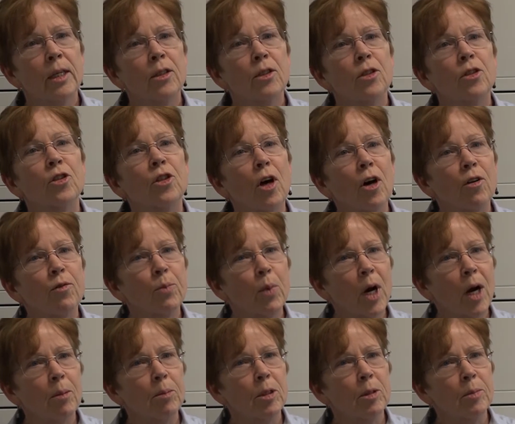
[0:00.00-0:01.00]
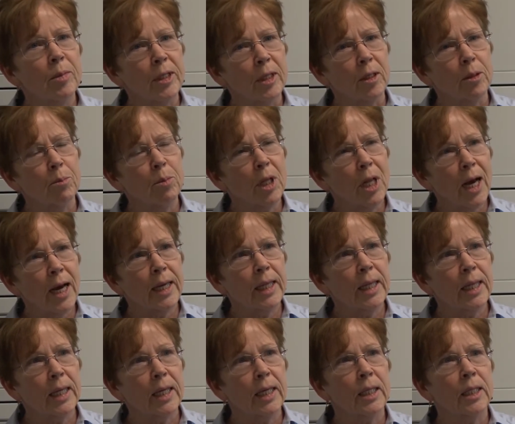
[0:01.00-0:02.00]
solve problems and apply
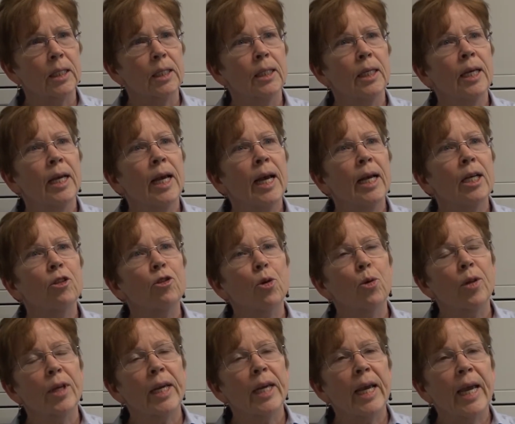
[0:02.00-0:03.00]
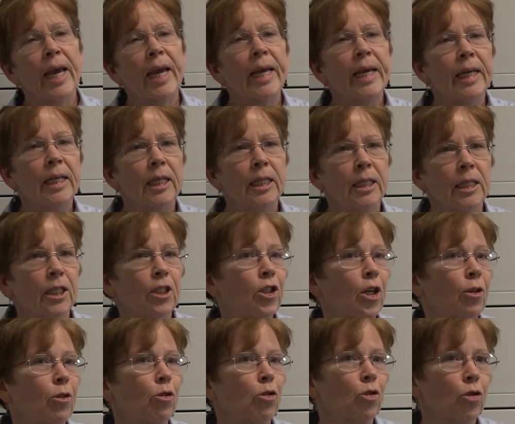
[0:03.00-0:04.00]
things. So they aid in each
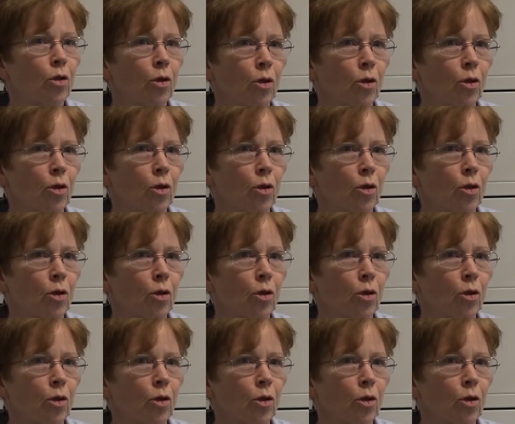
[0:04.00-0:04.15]
other's